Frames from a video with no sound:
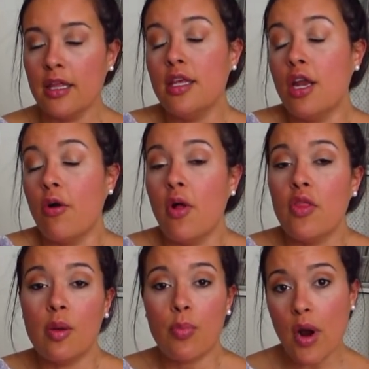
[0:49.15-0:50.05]
you know,
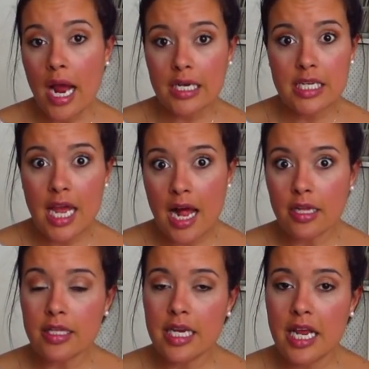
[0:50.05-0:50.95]
the
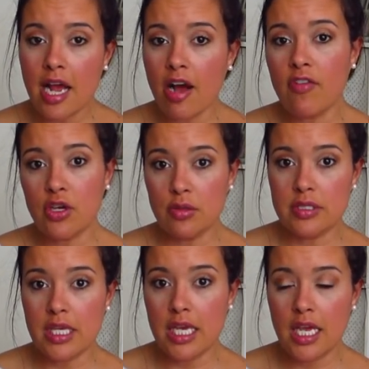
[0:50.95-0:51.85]
practicality of a
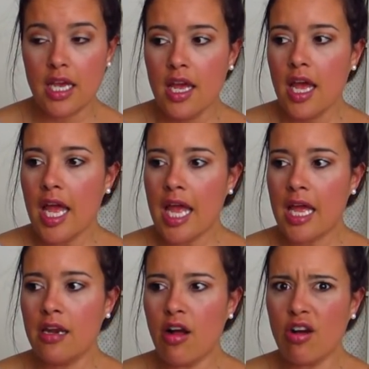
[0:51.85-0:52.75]
koozie
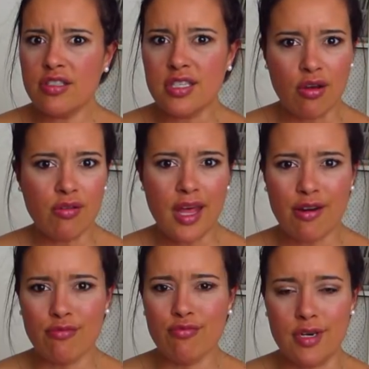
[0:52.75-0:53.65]
and also
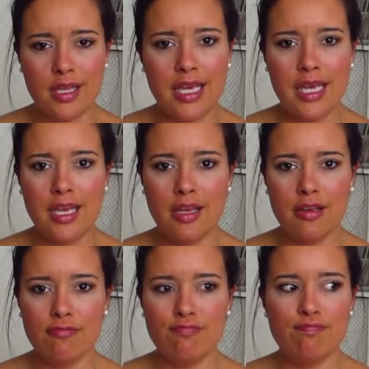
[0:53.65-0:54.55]
like really
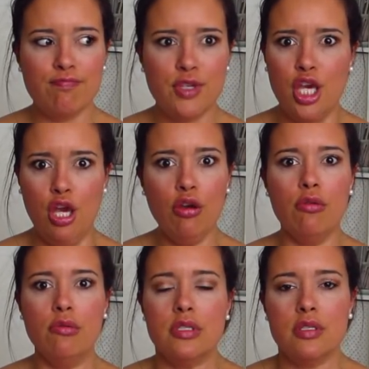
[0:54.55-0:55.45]

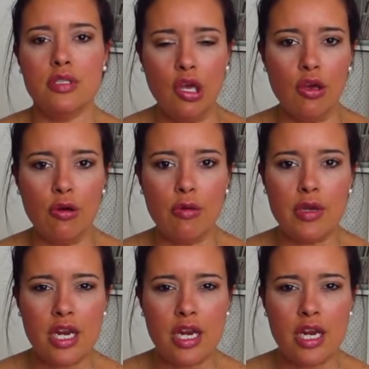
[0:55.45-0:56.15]
cute too.